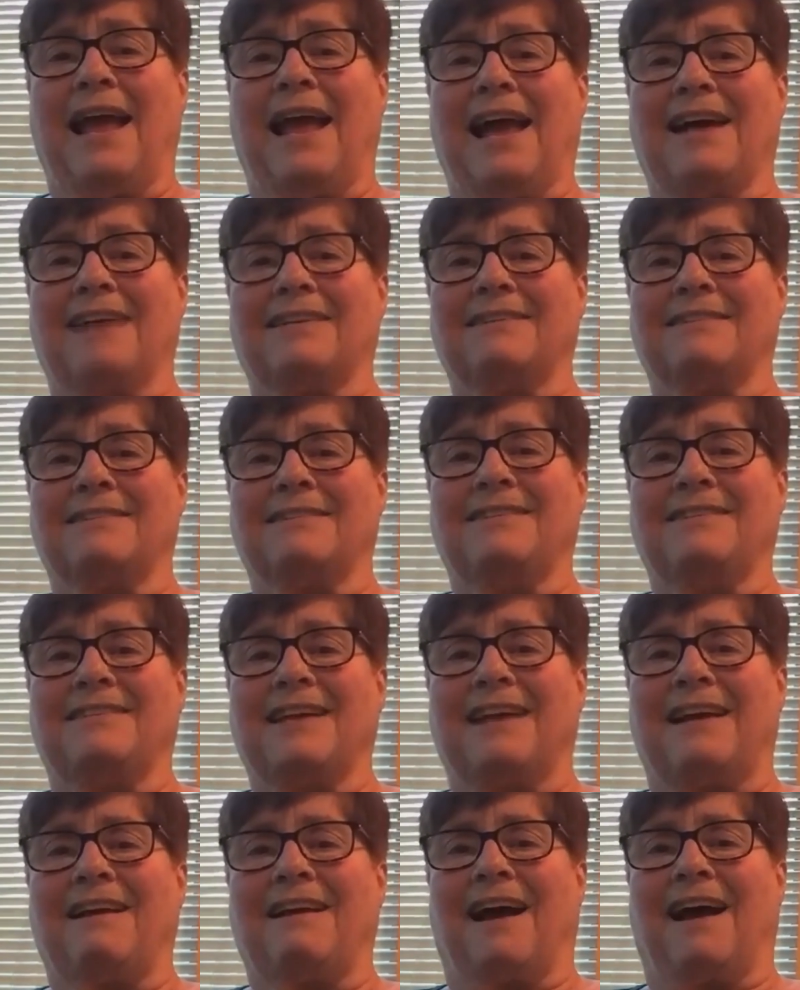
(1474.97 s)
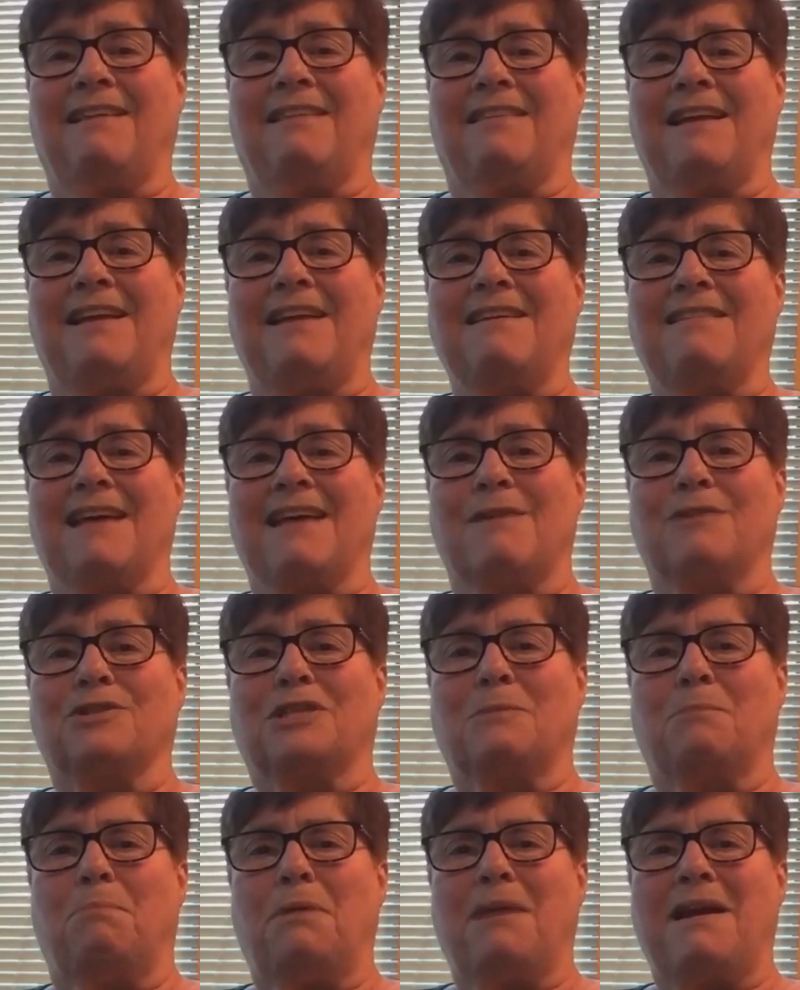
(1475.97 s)
And I think that was
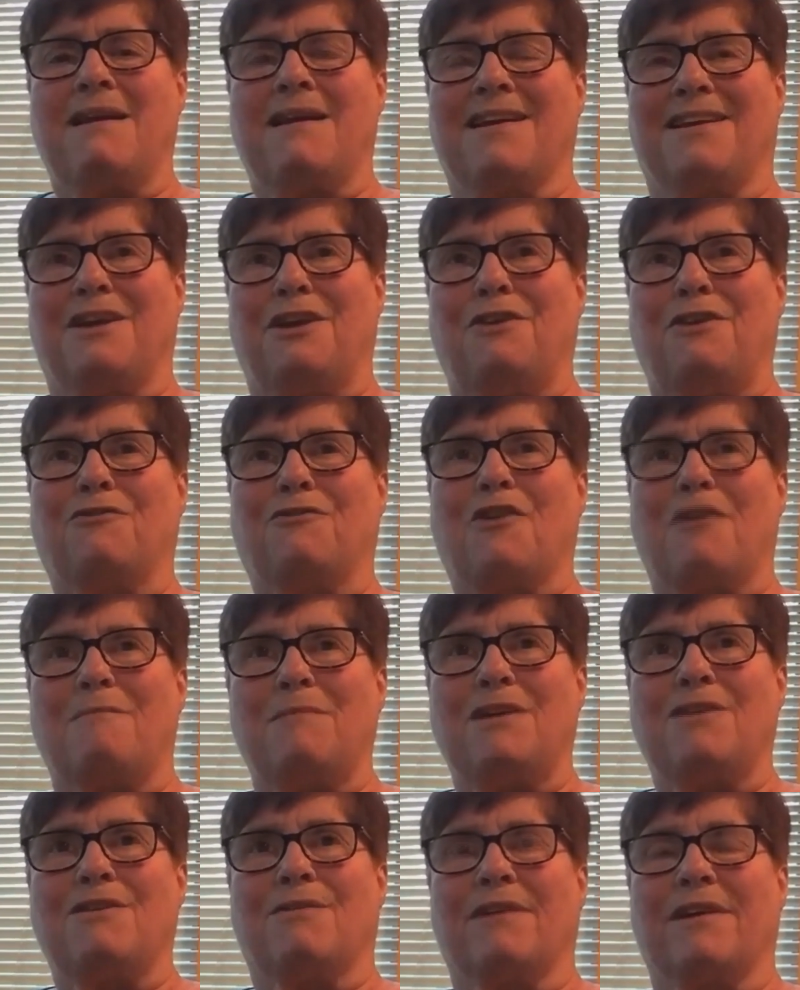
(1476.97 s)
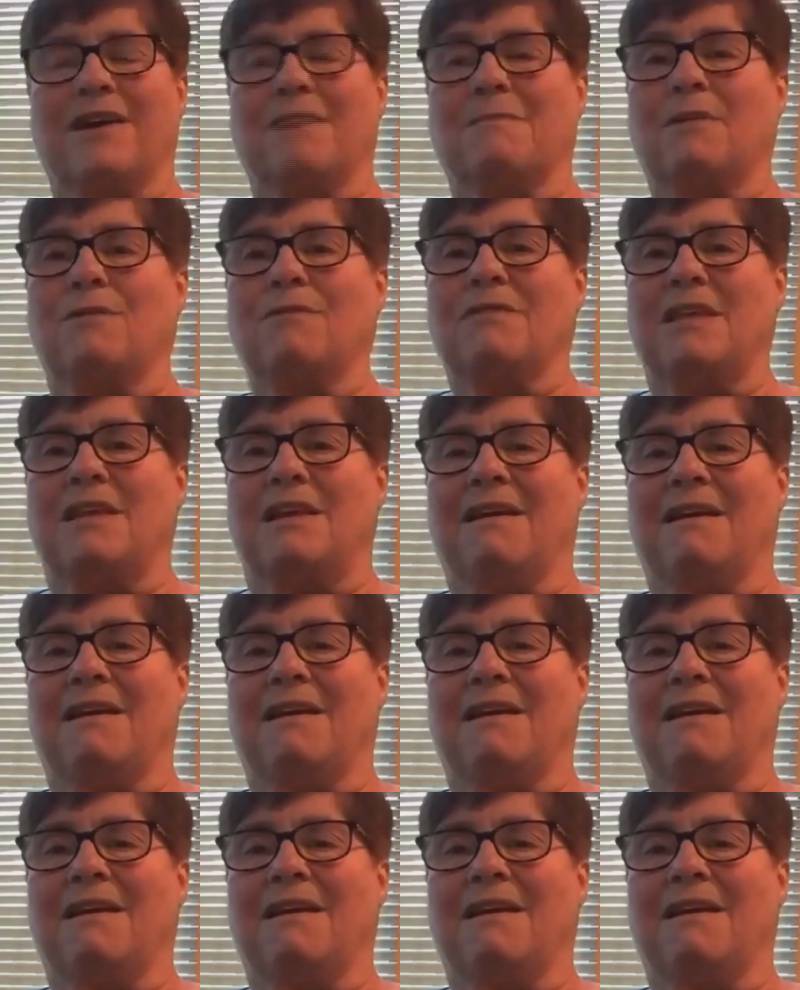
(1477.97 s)
the big, you've got me going about